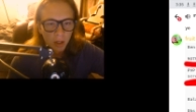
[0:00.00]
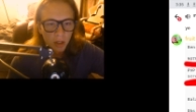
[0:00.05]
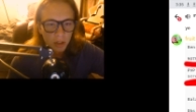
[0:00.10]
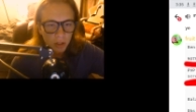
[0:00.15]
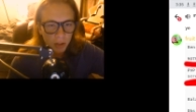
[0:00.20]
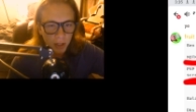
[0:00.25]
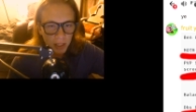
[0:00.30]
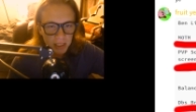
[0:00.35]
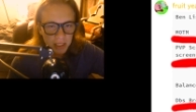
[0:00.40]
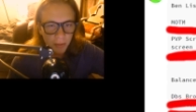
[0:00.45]

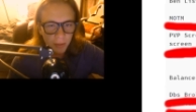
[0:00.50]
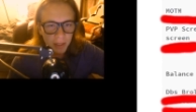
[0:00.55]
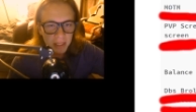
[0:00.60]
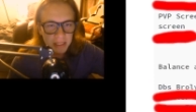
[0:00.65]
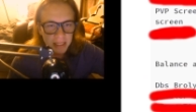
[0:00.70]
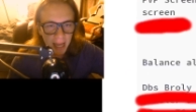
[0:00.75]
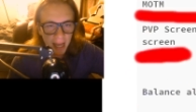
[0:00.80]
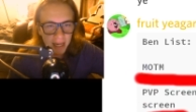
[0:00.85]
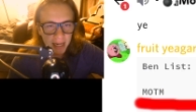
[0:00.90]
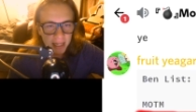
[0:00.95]
So let's see what
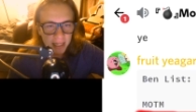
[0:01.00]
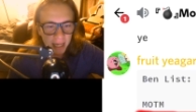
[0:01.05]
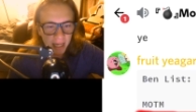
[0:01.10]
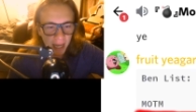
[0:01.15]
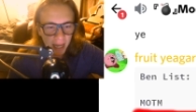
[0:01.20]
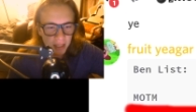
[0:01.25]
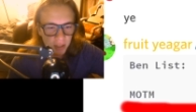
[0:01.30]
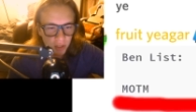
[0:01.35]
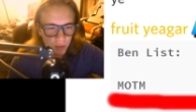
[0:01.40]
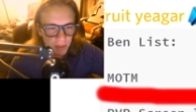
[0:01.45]
he's adding,
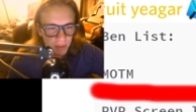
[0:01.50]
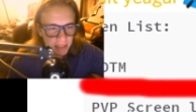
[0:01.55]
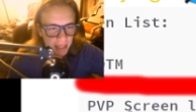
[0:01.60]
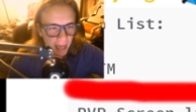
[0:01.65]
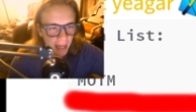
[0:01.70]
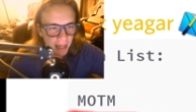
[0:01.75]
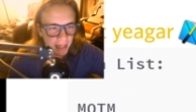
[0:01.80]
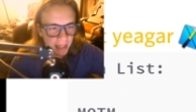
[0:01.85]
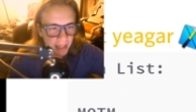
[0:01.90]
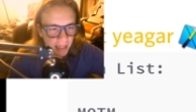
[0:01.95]
guys. So he's
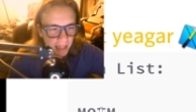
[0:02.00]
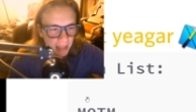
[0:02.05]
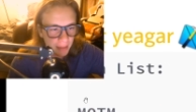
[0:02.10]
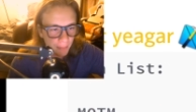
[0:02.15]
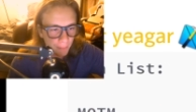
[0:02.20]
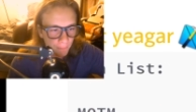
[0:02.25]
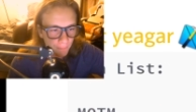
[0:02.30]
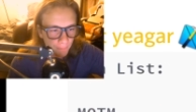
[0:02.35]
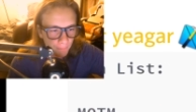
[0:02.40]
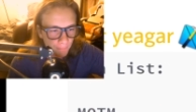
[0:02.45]
adding
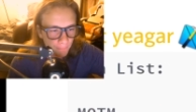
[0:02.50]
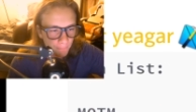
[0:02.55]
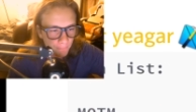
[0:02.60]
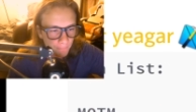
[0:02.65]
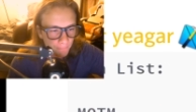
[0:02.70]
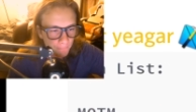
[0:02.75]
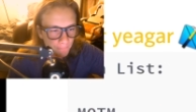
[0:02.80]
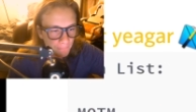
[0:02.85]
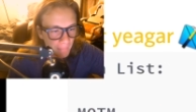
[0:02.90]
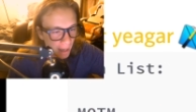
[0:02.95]
in
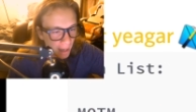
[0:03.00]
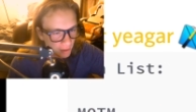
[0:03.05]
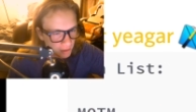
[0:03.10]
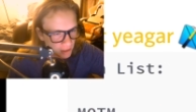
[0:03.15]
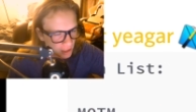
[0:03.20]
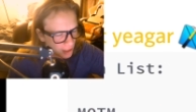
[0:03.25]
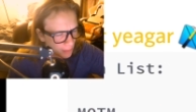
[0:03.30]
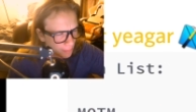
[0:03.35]
Mount of the